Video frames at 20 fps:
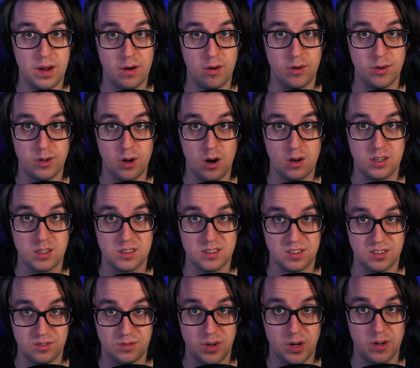and Darkness has
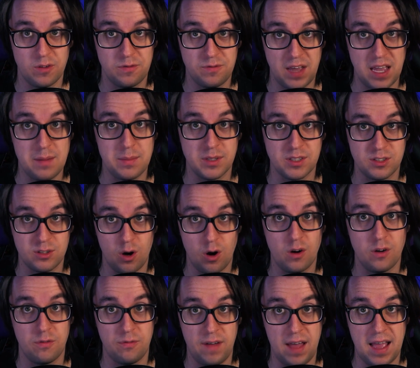a very famous
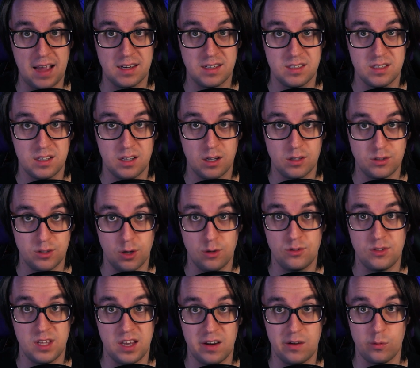artifact
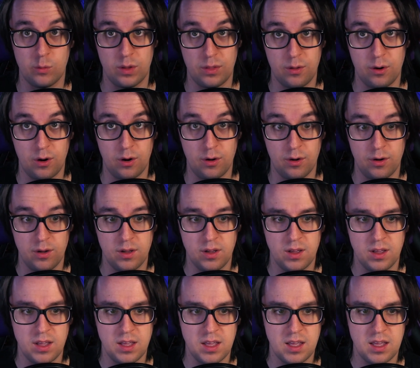associated with her.
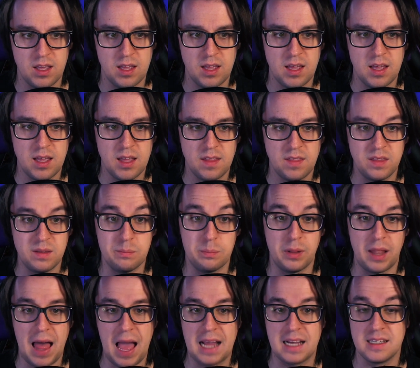The
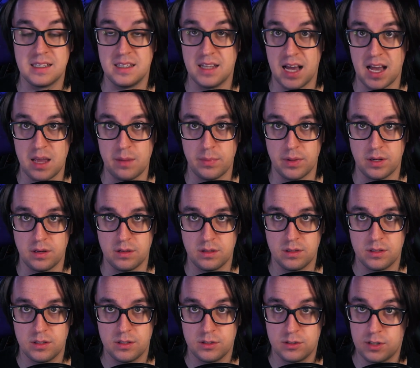Black Diamond,
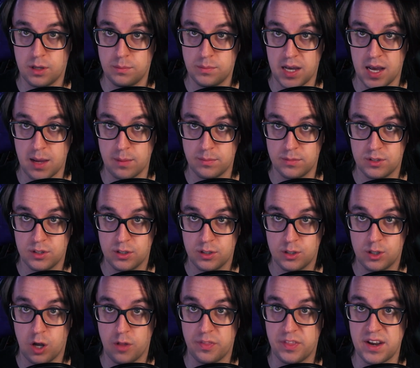sometimes
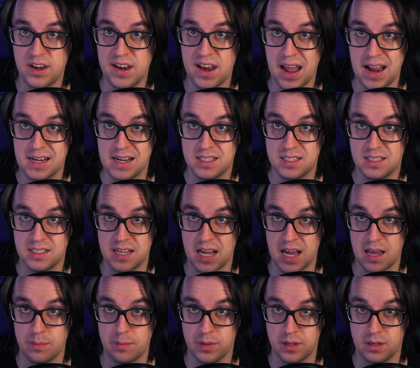called the Night
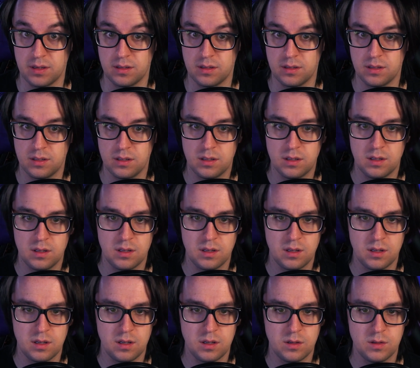Diamond,
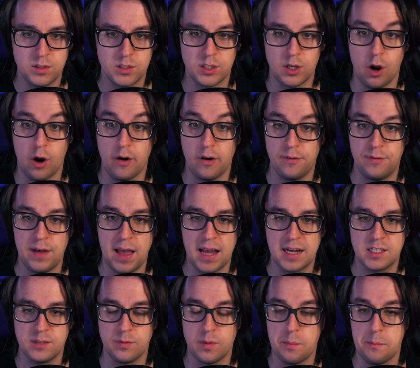is an artifact
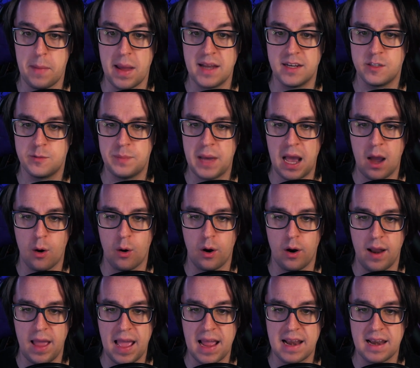of immense power
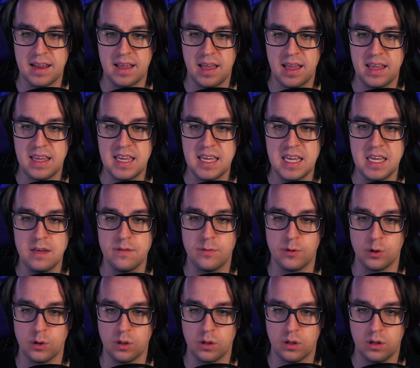and
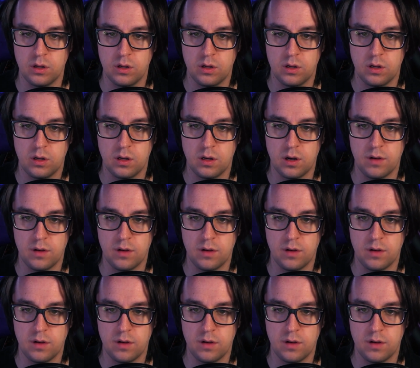evil of